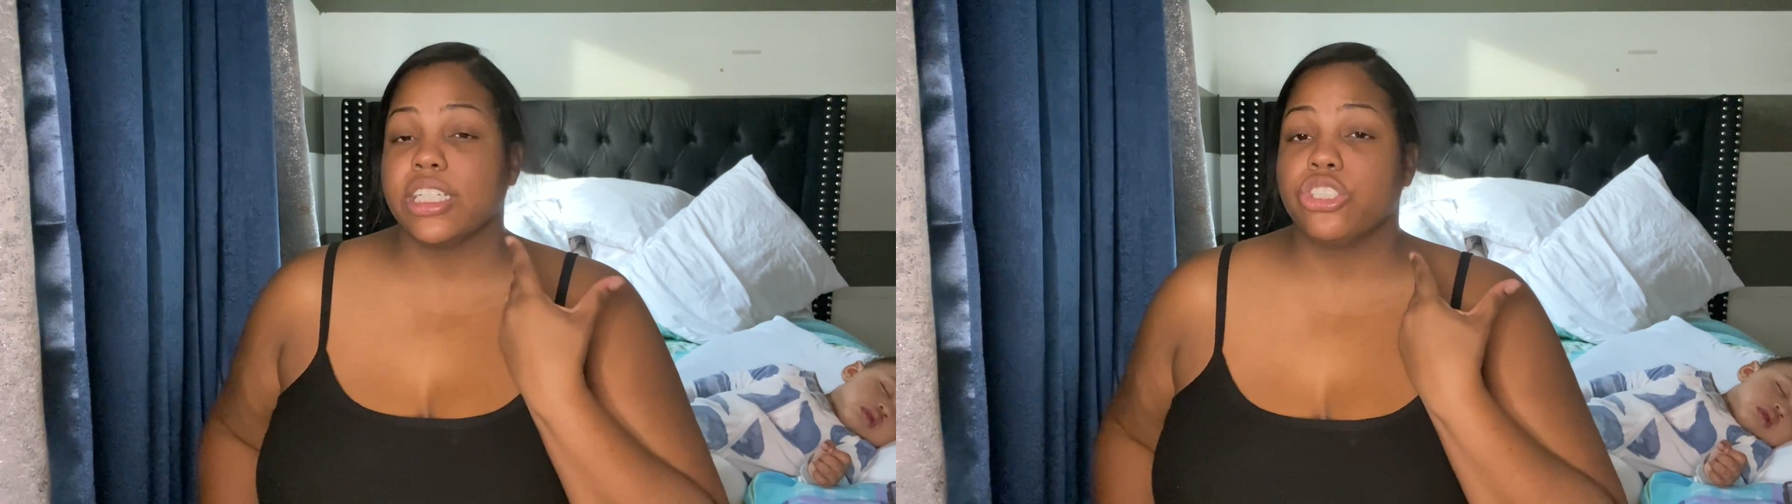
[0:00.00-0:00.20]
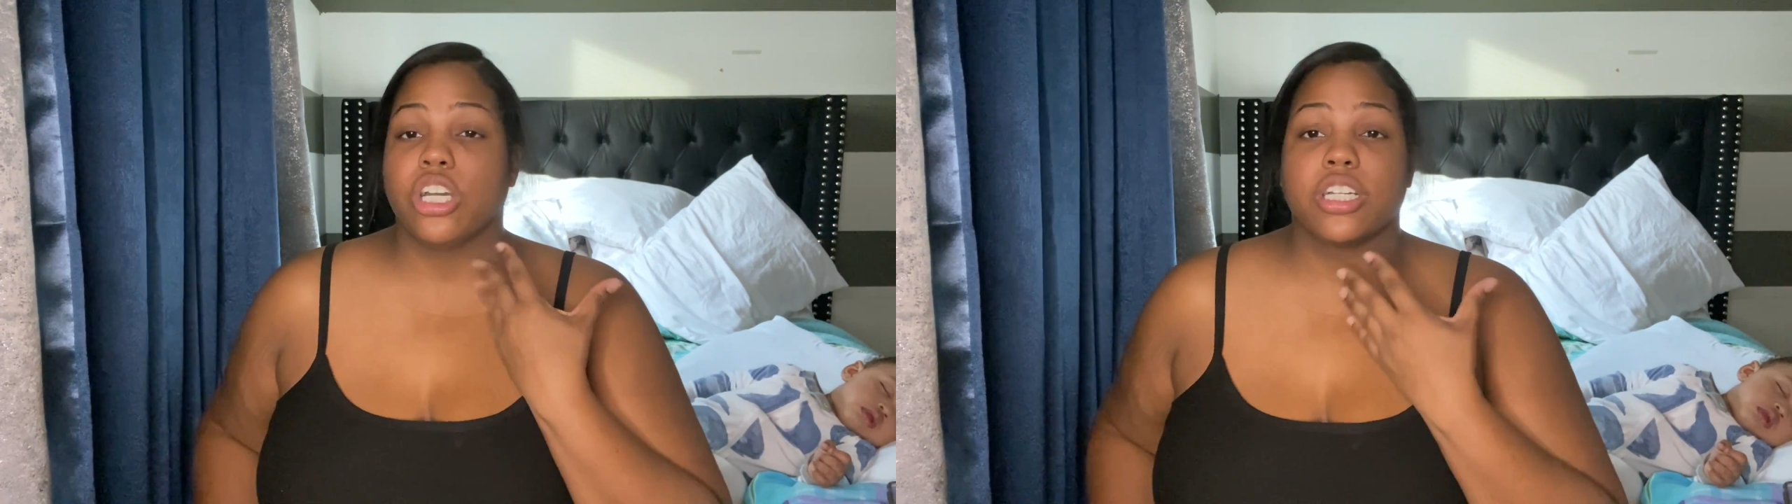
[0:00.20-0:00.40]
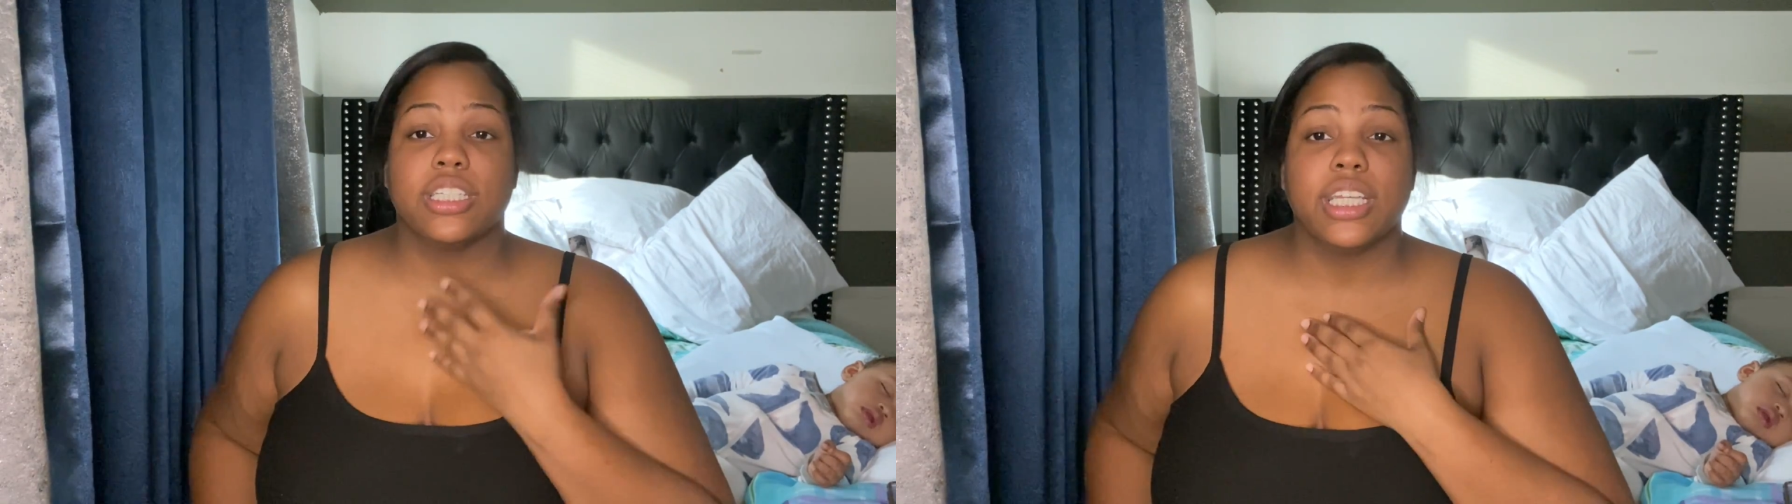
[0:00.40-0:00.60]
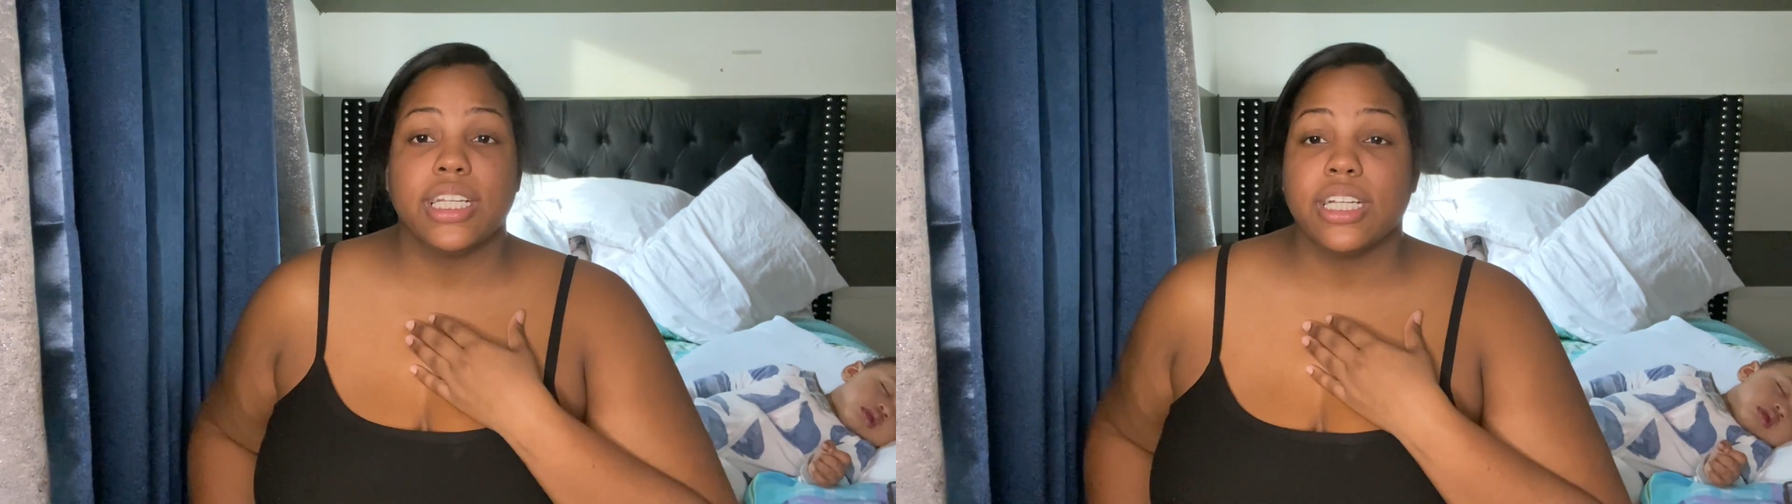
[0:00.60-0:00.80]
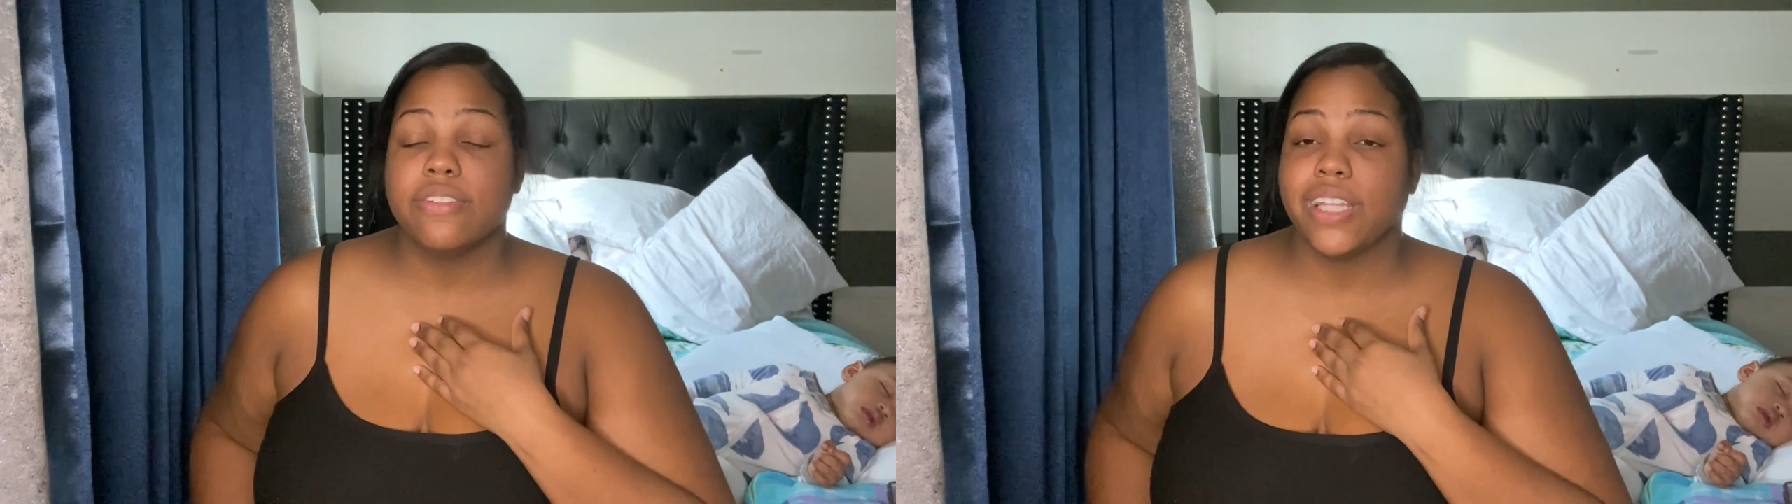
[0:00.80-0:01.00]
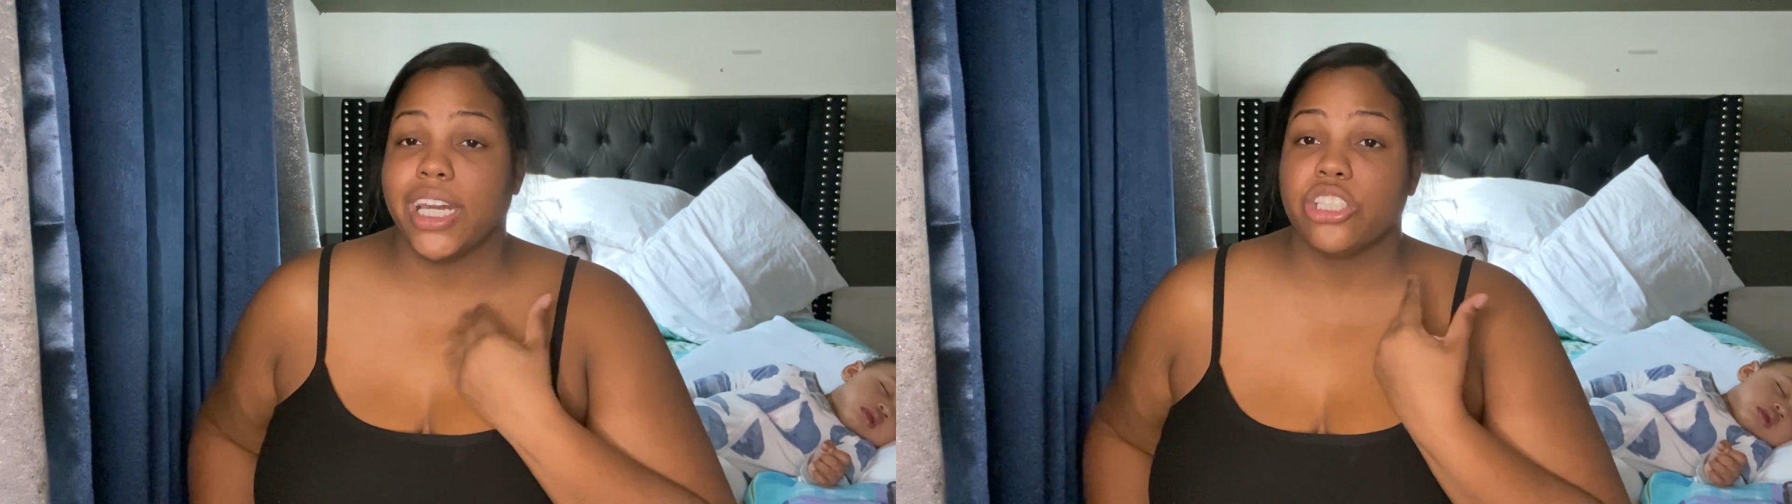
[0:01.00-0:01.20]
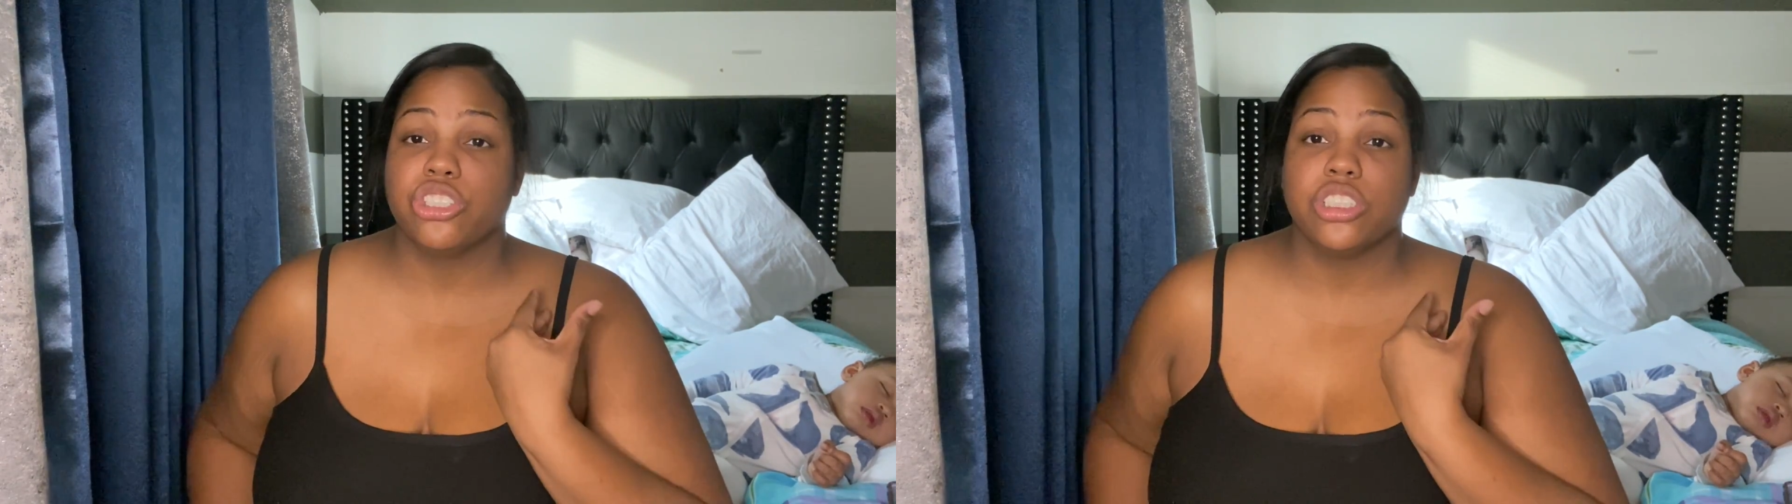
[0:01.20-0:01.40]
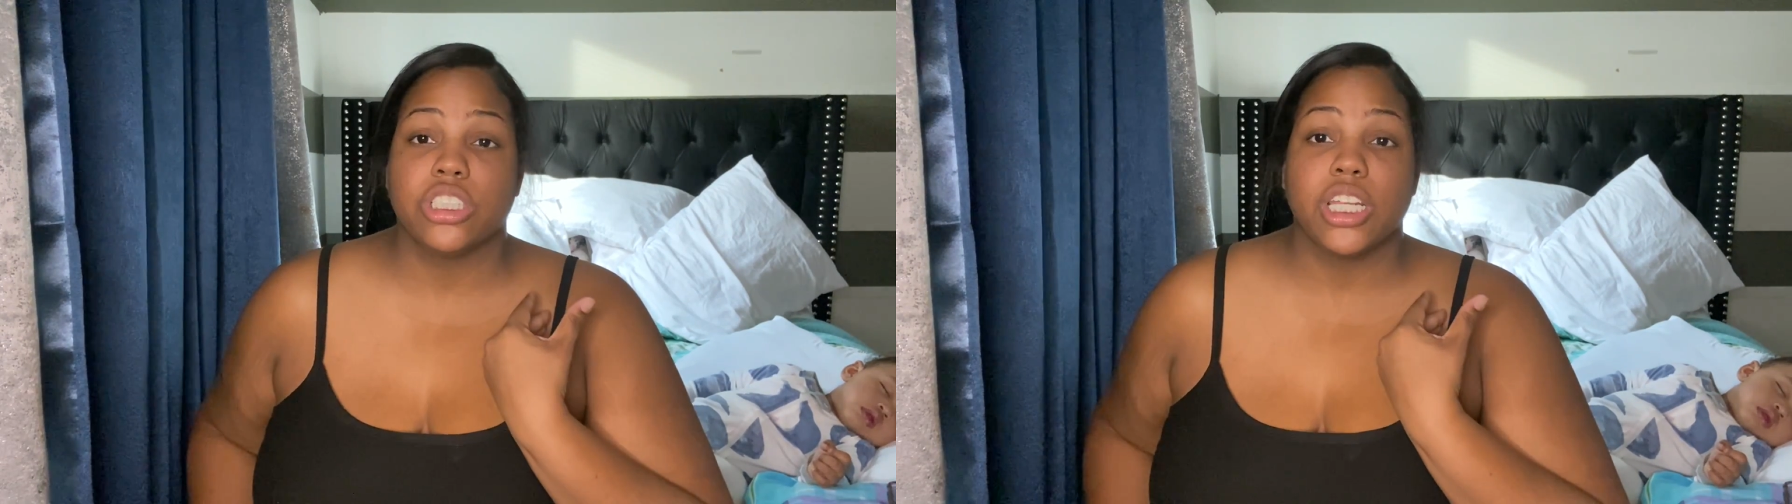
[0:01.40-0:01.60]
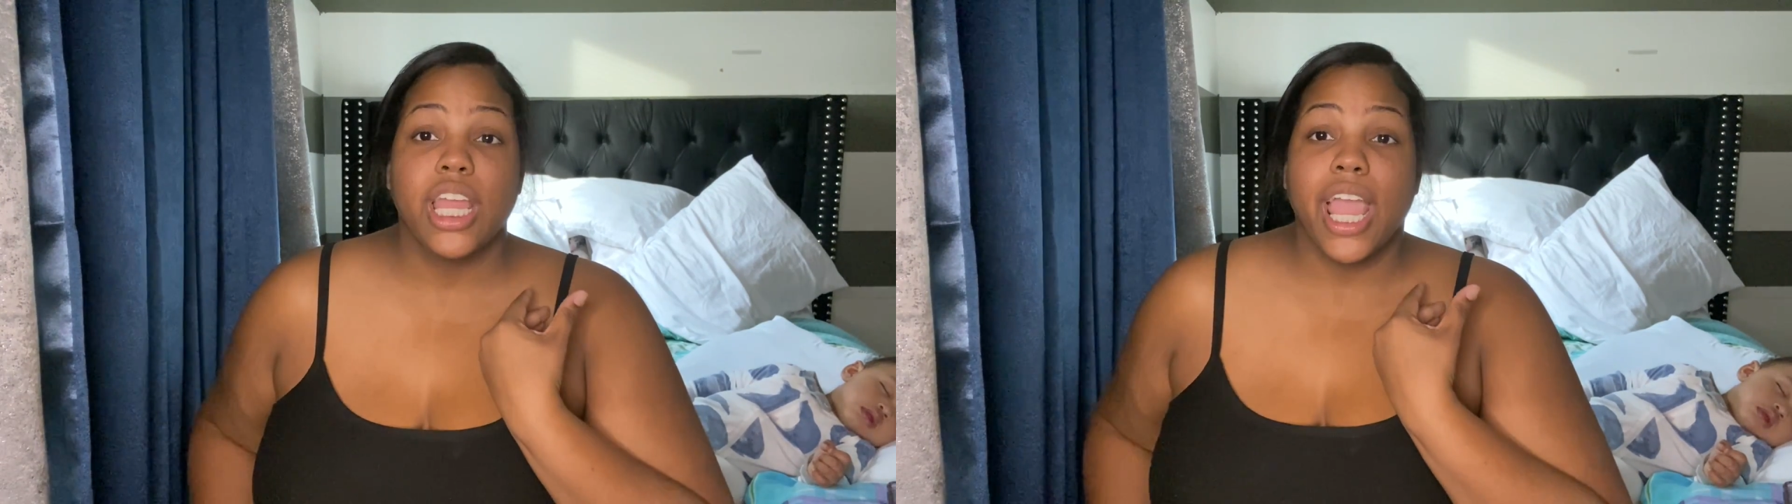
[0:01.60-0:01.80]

that y'all can think of that I should